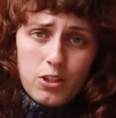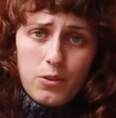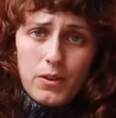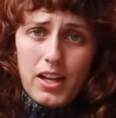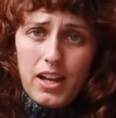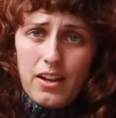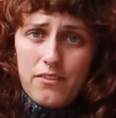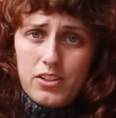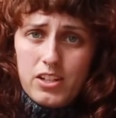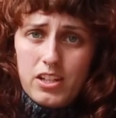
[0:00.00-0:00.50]
though I
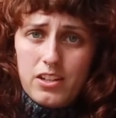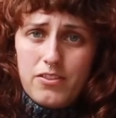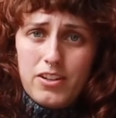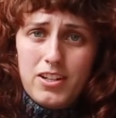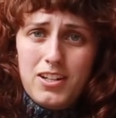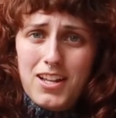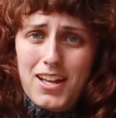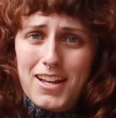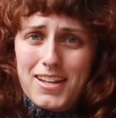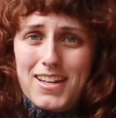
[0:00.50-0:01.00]
haven't even
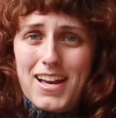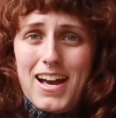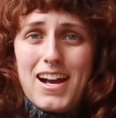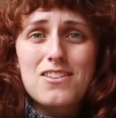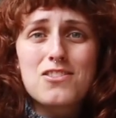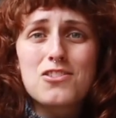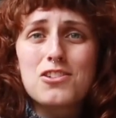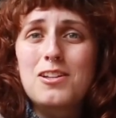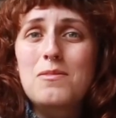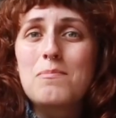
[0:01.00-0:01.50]
like
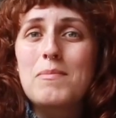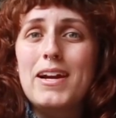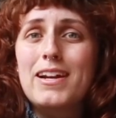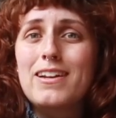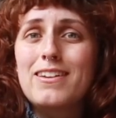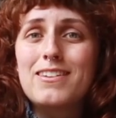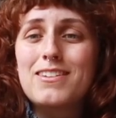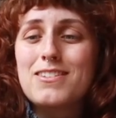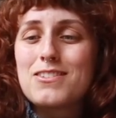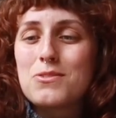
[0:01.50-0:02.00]
actually
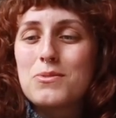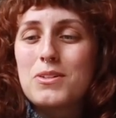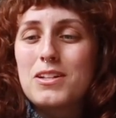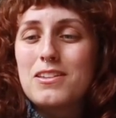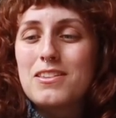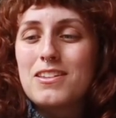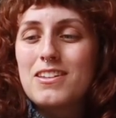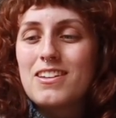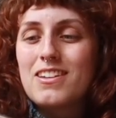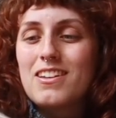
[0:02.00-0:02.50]
made it into
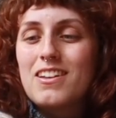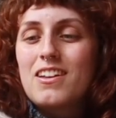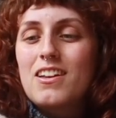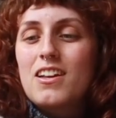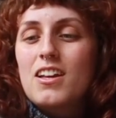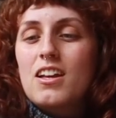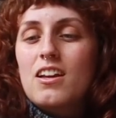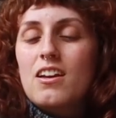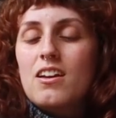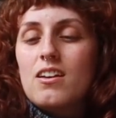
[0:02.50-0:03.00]
anything.
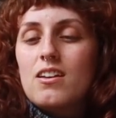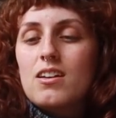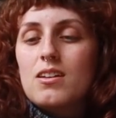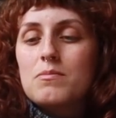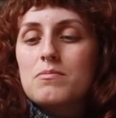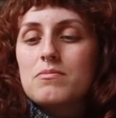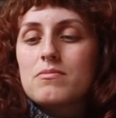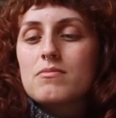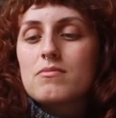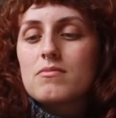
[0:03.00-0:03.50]

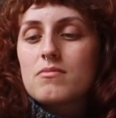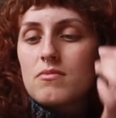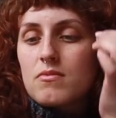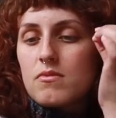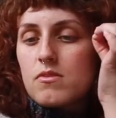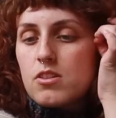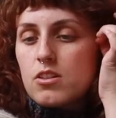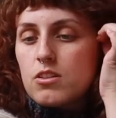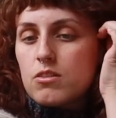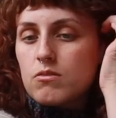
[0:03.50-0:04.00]

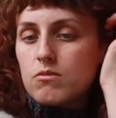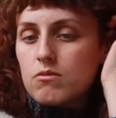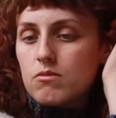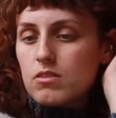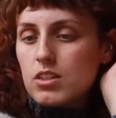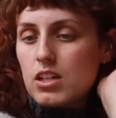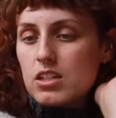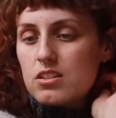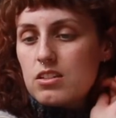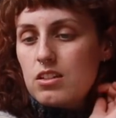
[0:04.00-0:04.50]
So
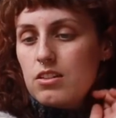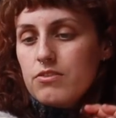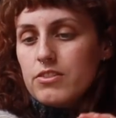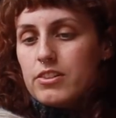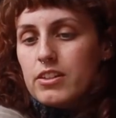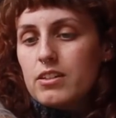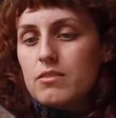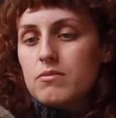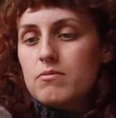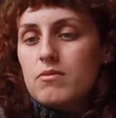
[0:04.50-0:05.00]
that's
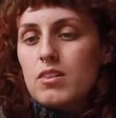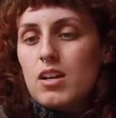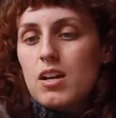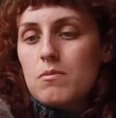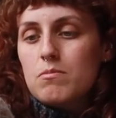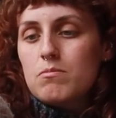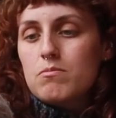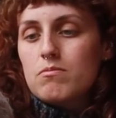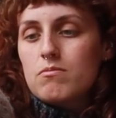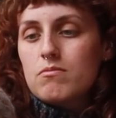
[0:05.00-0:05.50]
lovely.
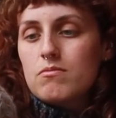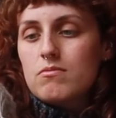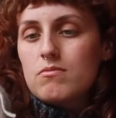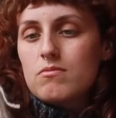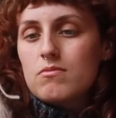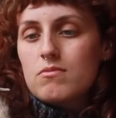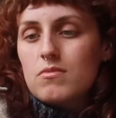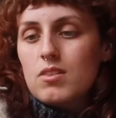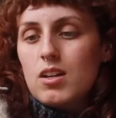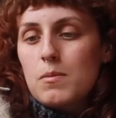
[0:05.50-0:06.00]
I
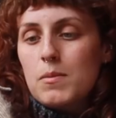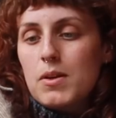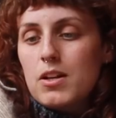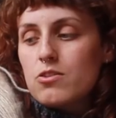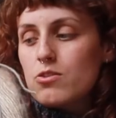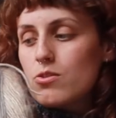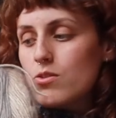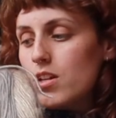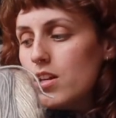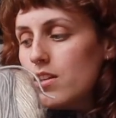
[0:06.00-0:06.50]

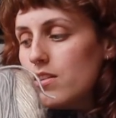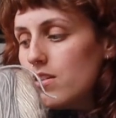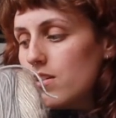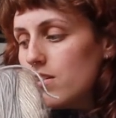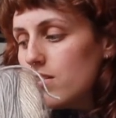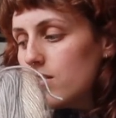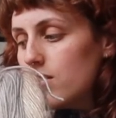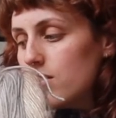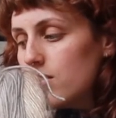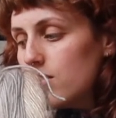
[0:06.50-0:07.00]
might donate
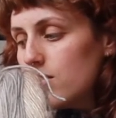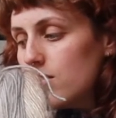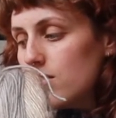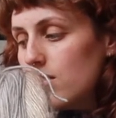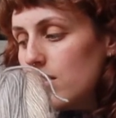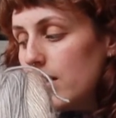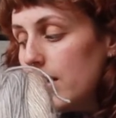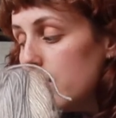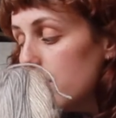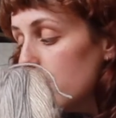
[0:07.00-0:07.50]
this
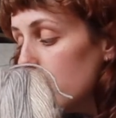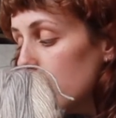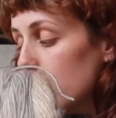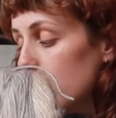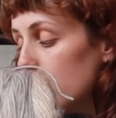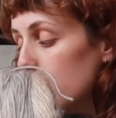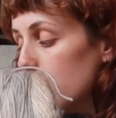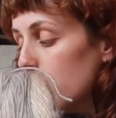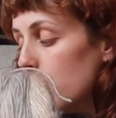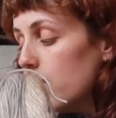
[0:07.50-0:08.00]

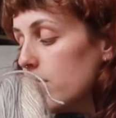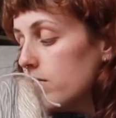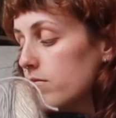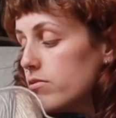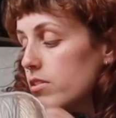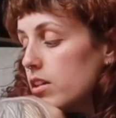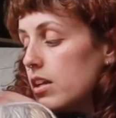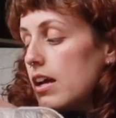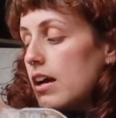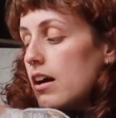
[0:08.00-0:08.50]
later, but
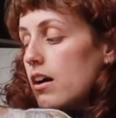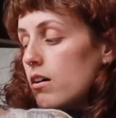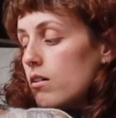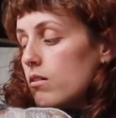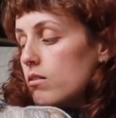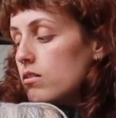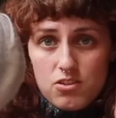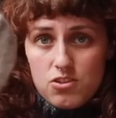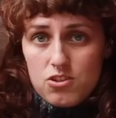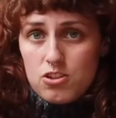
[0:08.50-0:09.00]
for
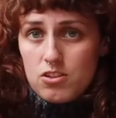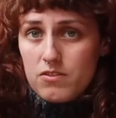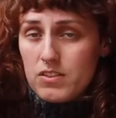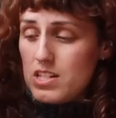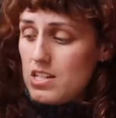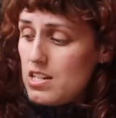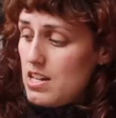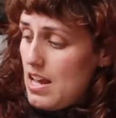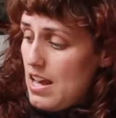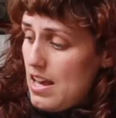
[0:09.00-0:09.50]
now, shove
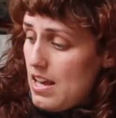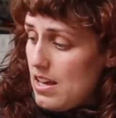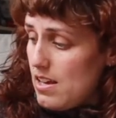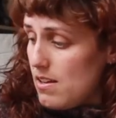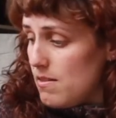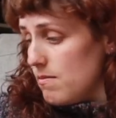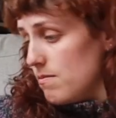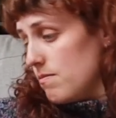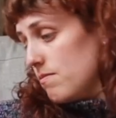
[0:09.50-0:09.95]
it in here.